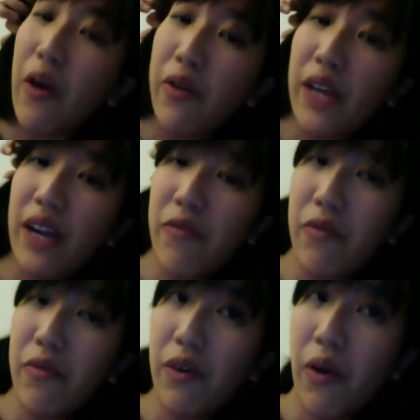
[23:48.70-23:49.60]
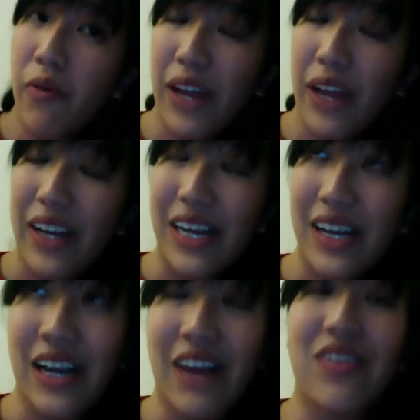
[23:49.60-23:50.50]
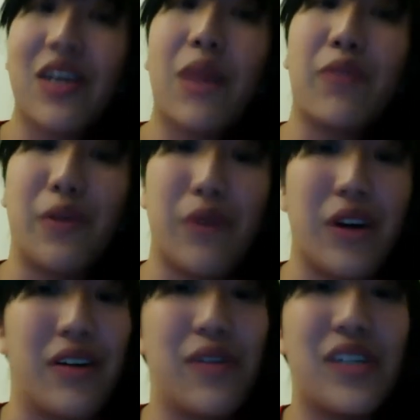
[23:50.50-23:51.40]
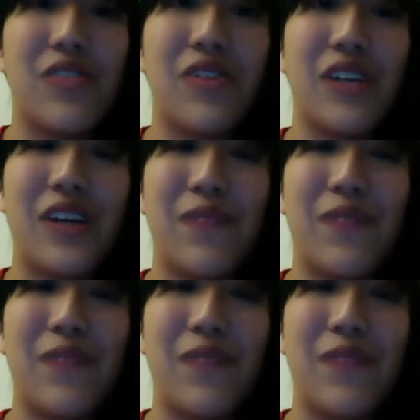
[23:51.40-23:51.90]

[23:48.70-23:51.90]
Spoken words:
done like taking care of the shop really well, which is really.